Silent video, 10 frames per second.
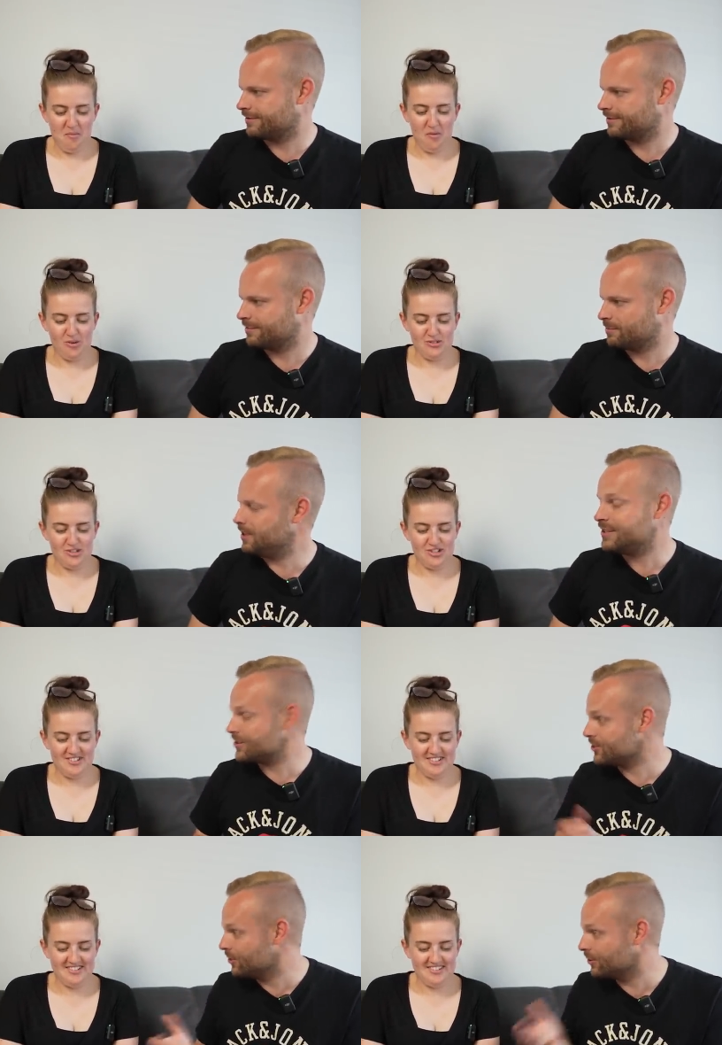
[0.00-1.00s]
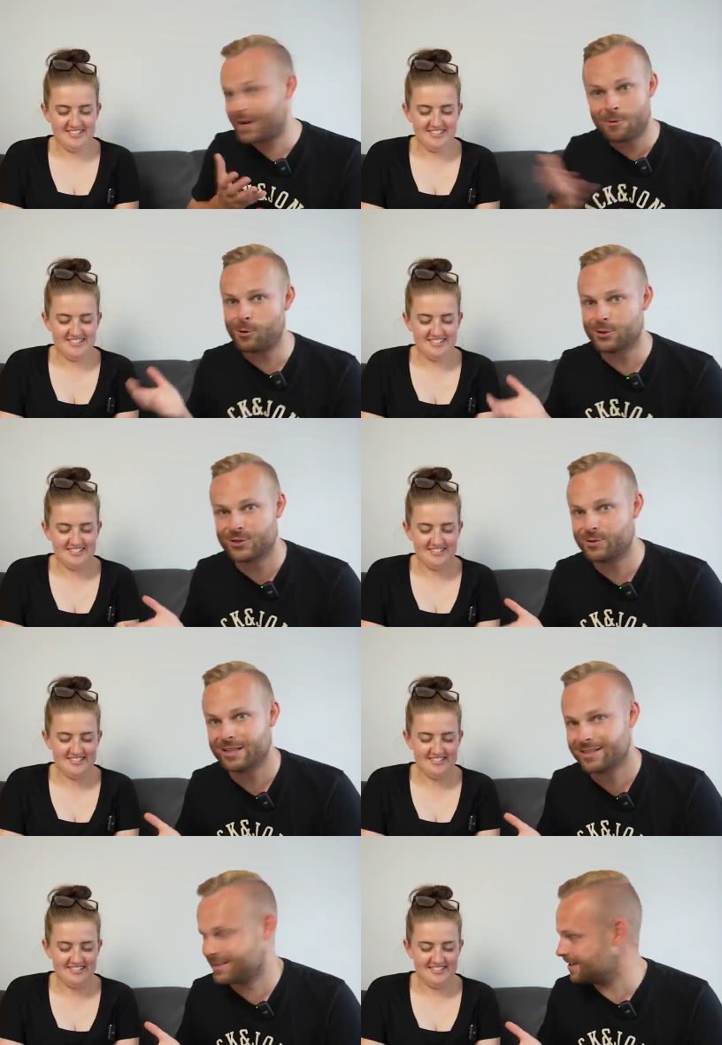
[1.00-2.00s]
Speaker 1: Wodge. But it doesn't look like Wodge
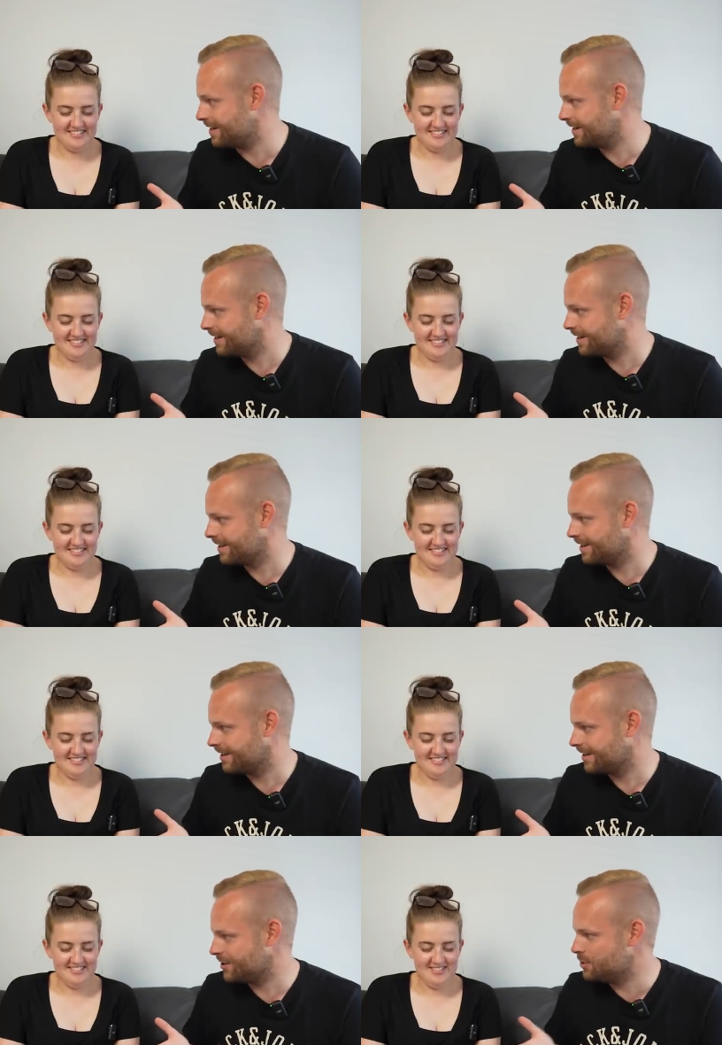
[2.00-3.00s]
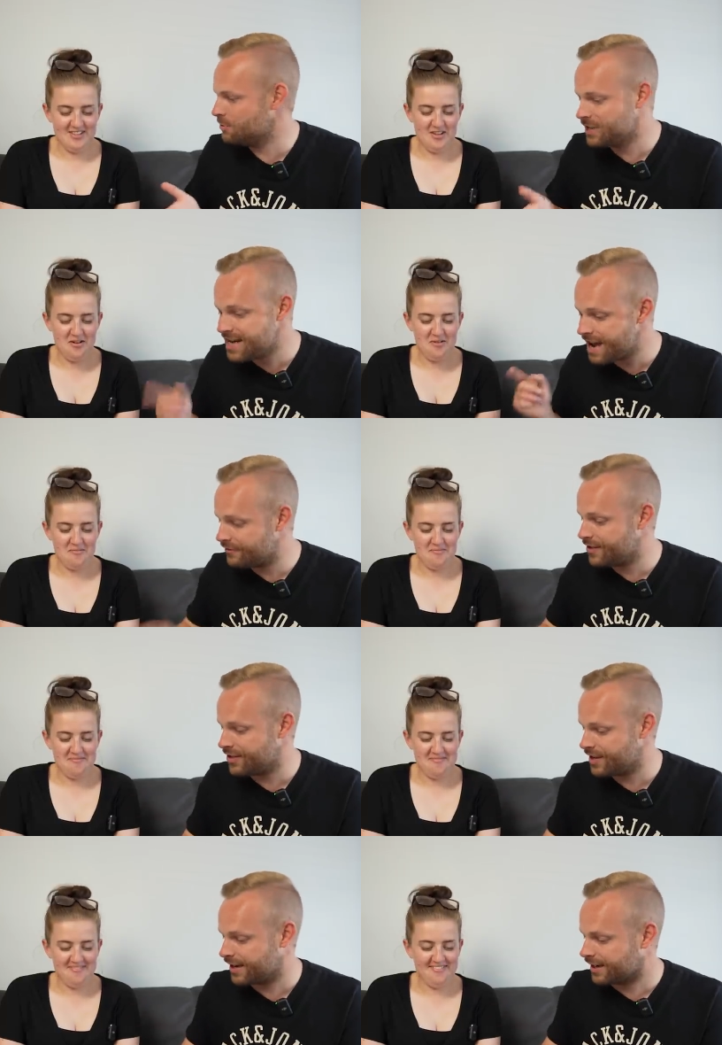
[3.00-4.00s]
to us, does it? You would no.
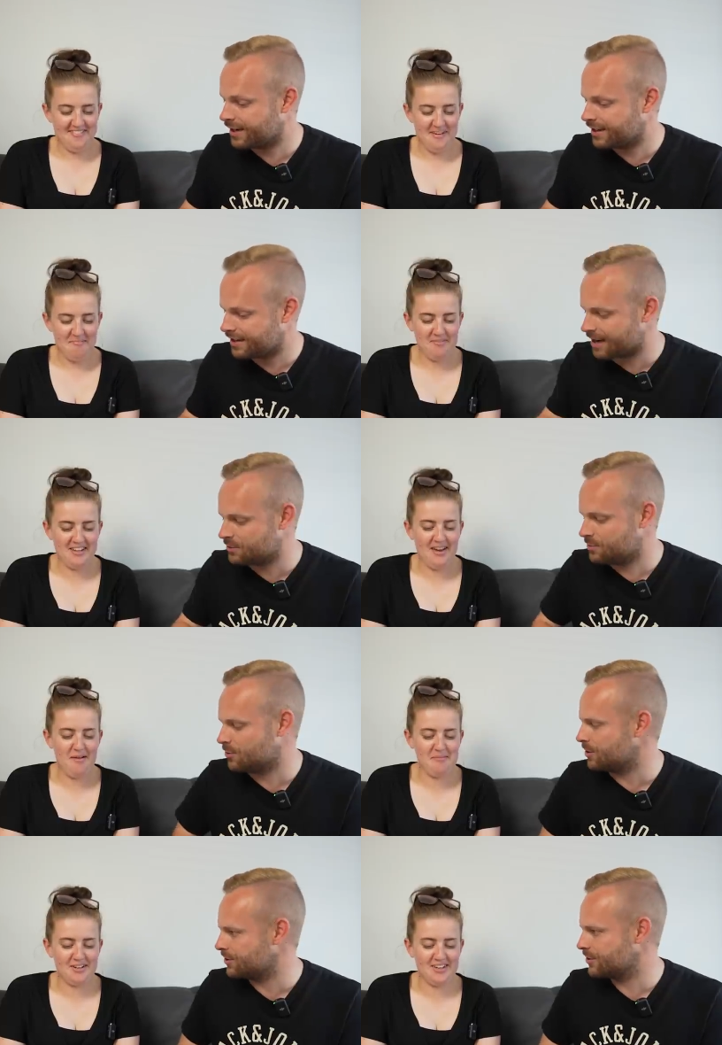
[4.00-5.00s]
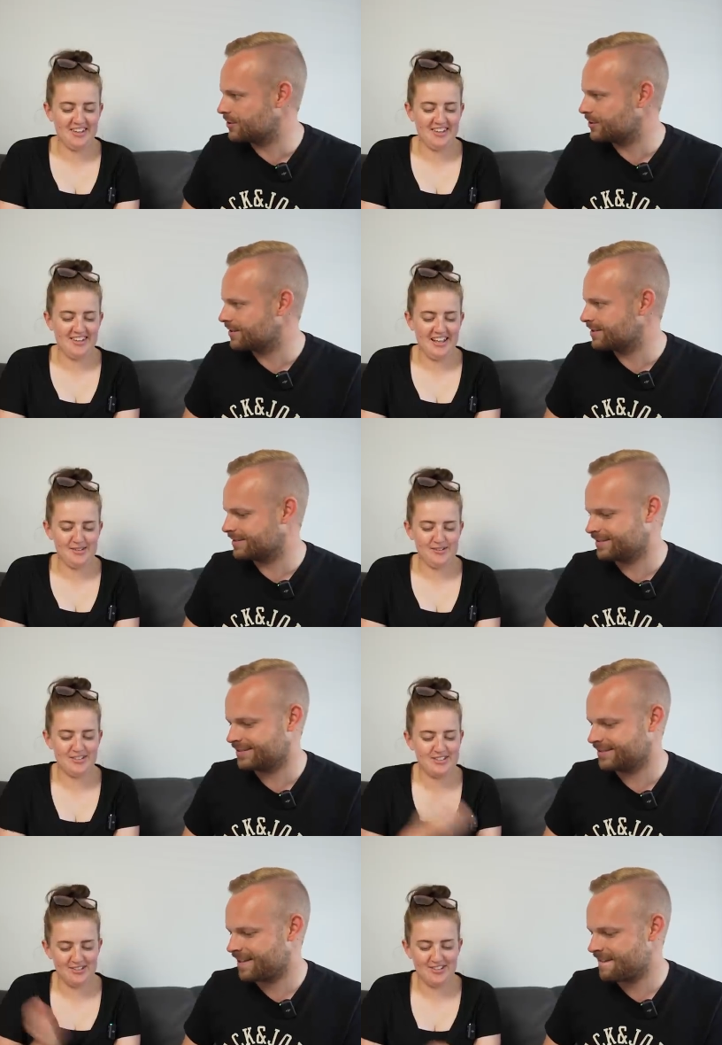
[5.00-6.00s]
never think that but was now Wodge. I'm looking
Speaker 2: at the next
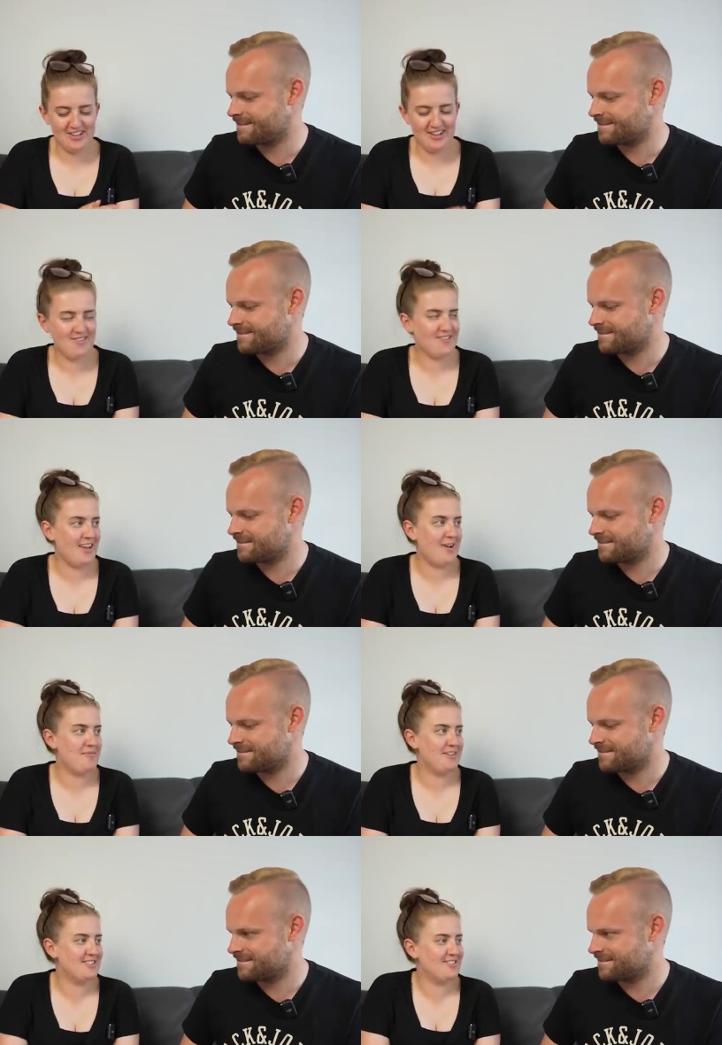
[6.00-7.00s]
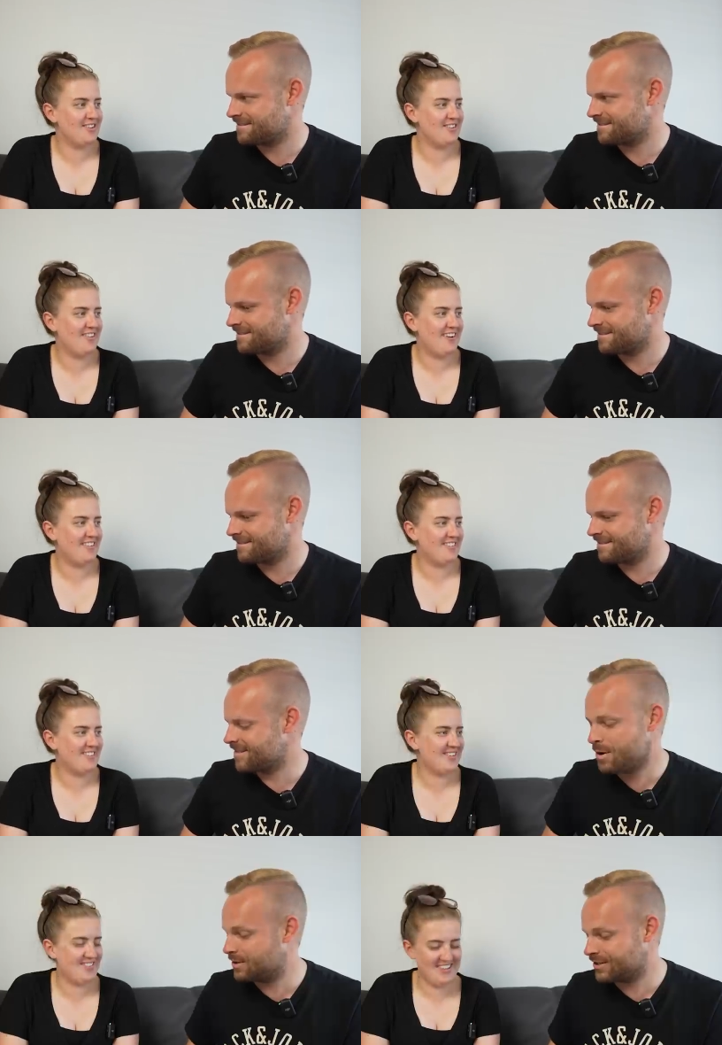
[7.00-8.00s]
one it has got the thing over the L, but I still don't know how
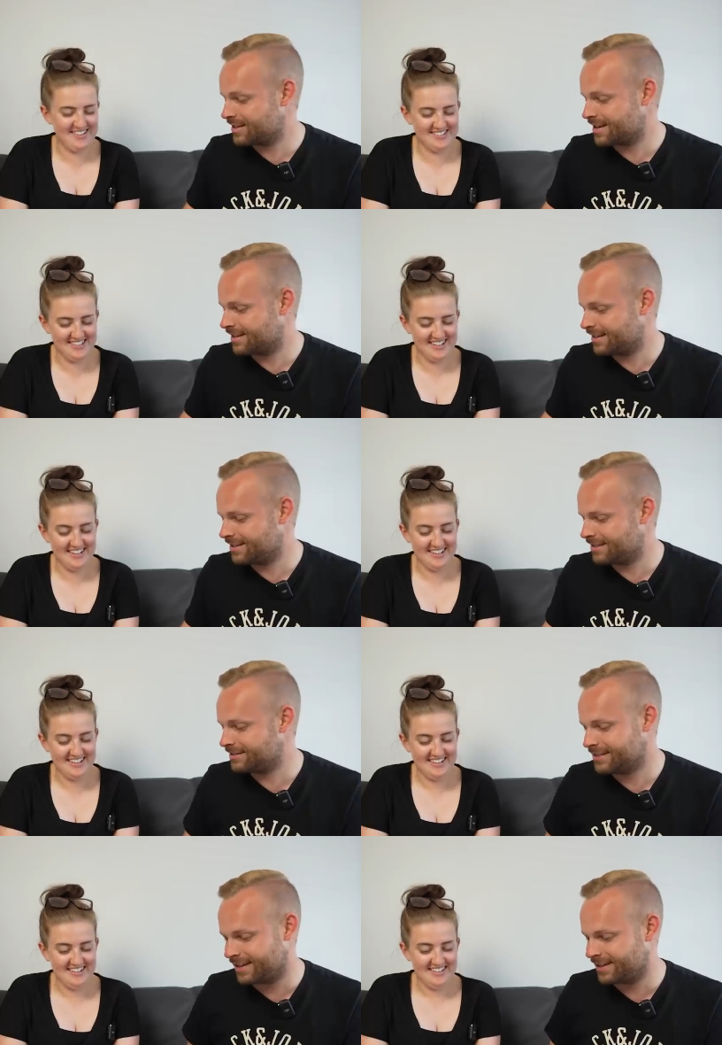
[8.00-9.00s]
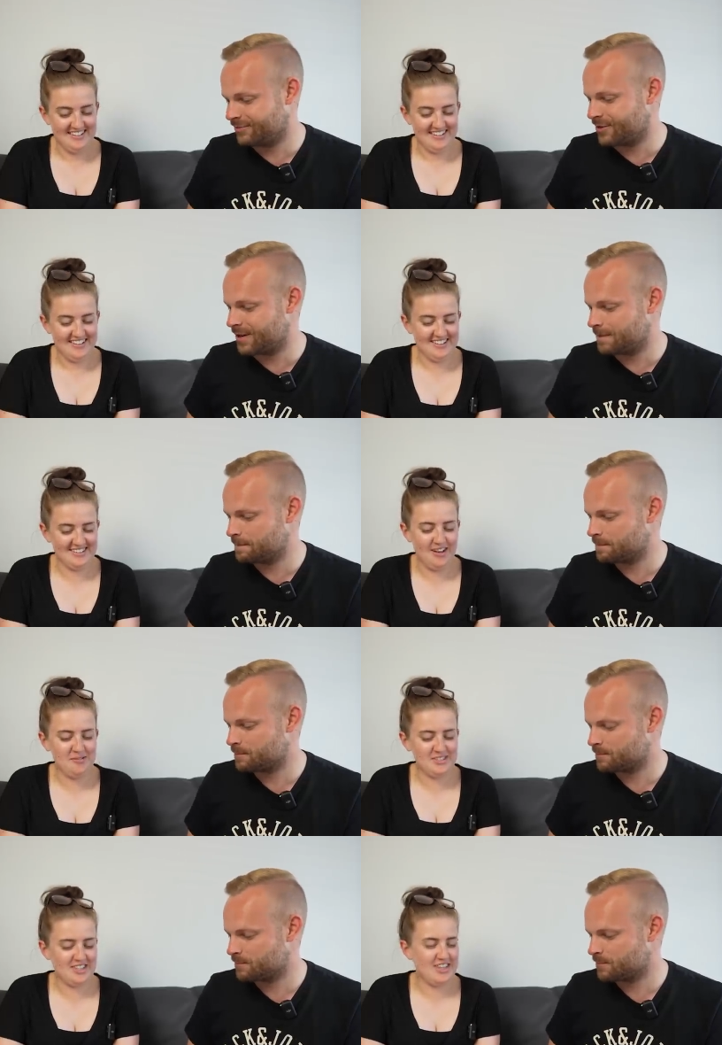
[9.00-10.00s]
I'm no, going to pronounce that,
Speaker 1: it. I, okay, right.
Speaker 2: Because
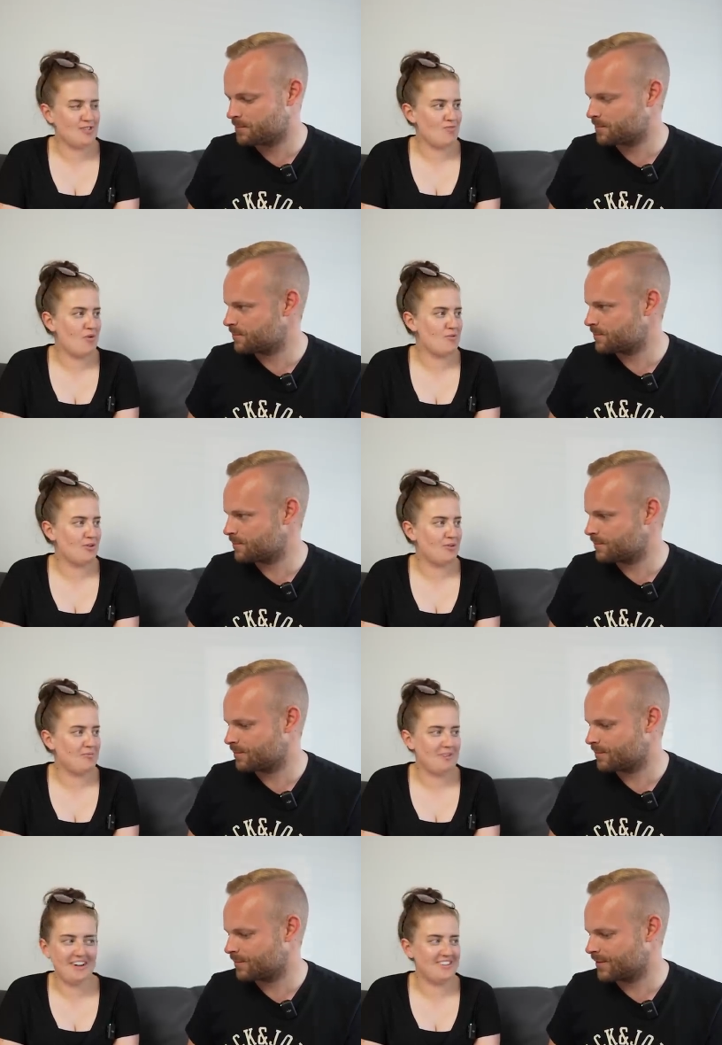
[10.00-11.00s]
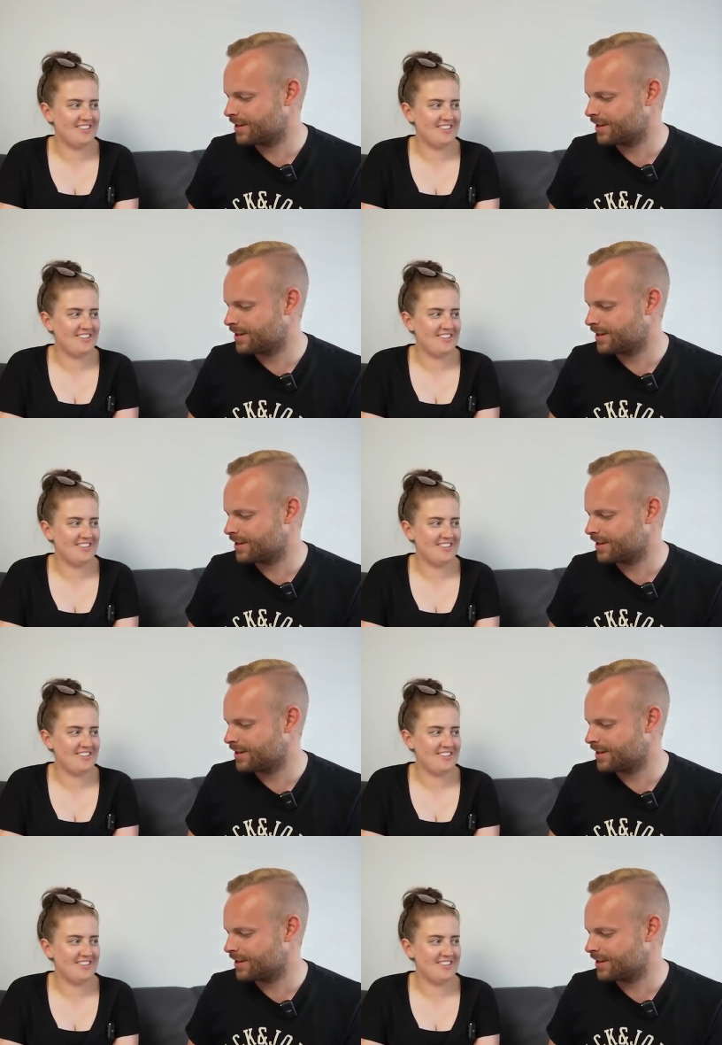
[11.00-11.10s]
I would say that's Roclaw, but I